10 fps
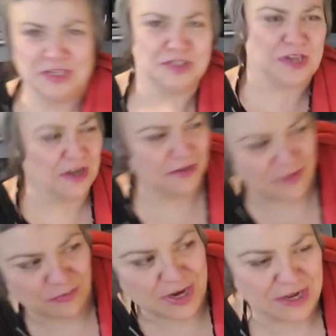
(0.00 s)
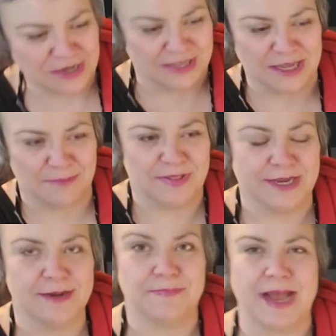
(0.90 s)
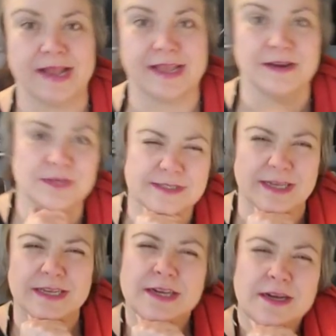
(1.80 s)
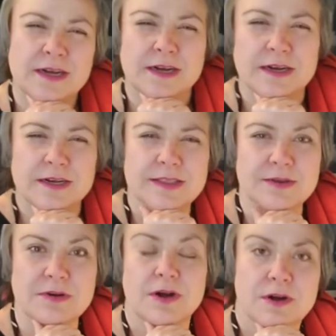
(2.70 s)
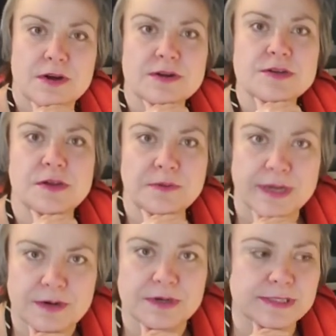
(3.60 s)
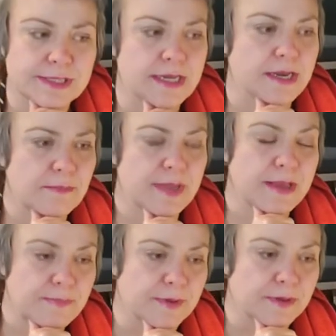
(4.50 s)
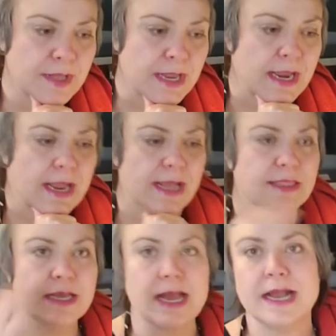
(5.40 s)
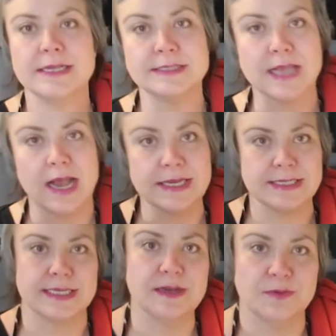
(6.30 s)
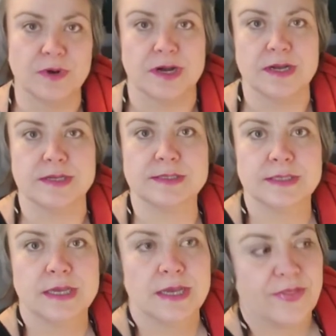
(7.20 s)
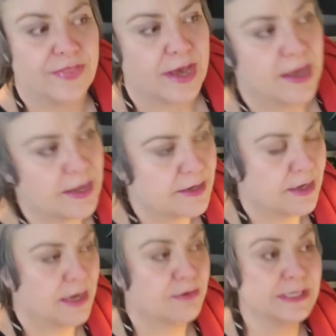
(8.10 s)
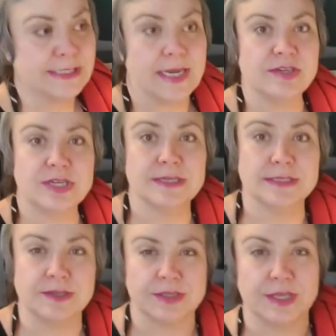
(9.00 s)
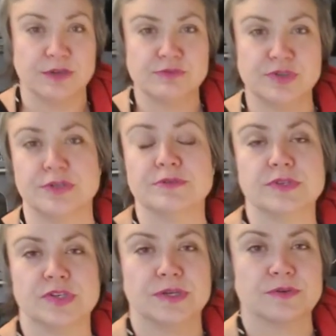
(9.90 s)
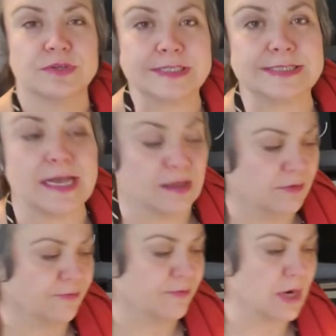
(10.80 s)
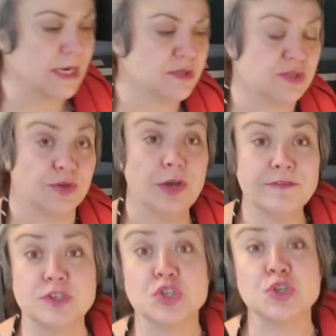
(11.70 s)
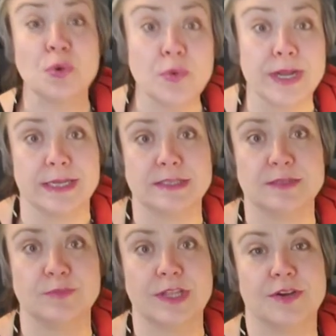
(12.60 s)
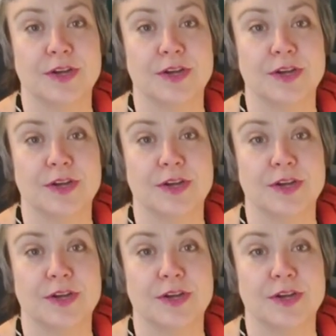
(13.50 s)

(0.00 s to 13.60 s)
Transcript: stuff. I went, I like played it back and I was like, there are no irritating people. And the guy's idea was that irritation is something you do to yourself, right? So you have a choice whether